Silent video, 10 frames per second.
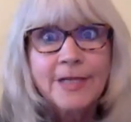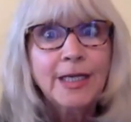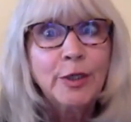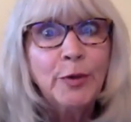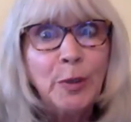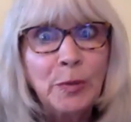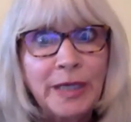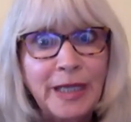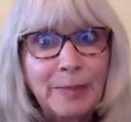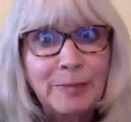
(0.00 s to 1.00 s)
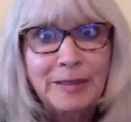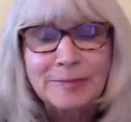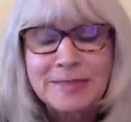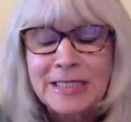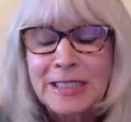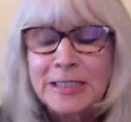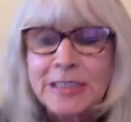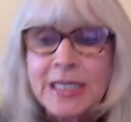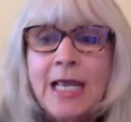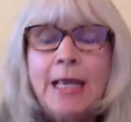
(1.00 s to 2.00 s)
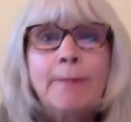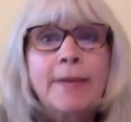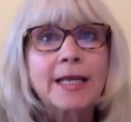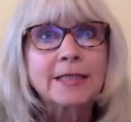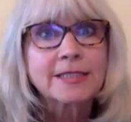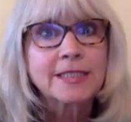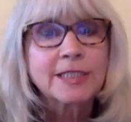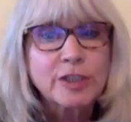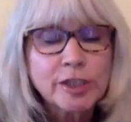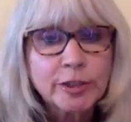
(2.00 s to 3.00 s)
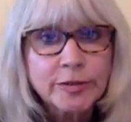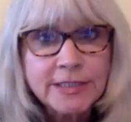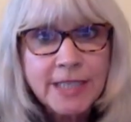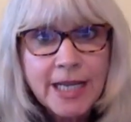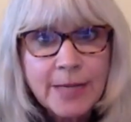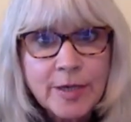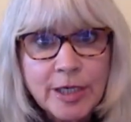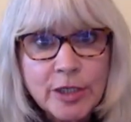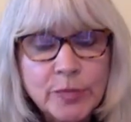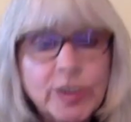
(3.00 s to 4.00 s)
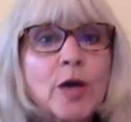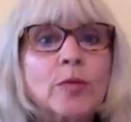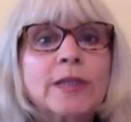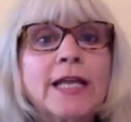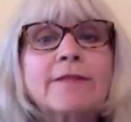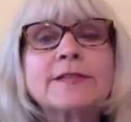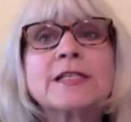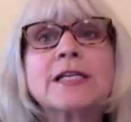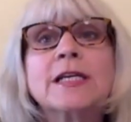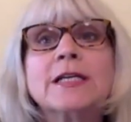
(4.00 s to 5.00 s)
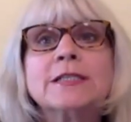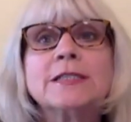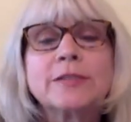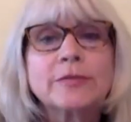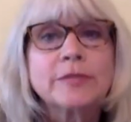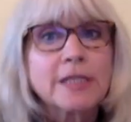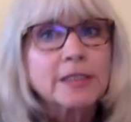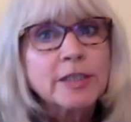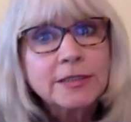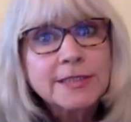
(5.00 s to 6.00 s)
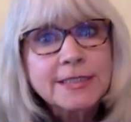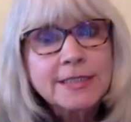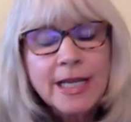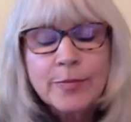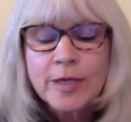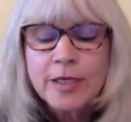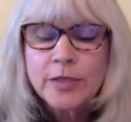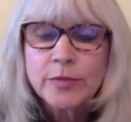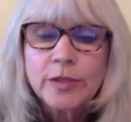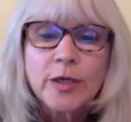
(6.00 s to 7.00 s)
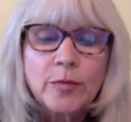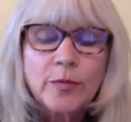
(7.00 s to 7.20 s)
I don't know what happened upstairs, but to the children's library, you would go left to the adults library, you would go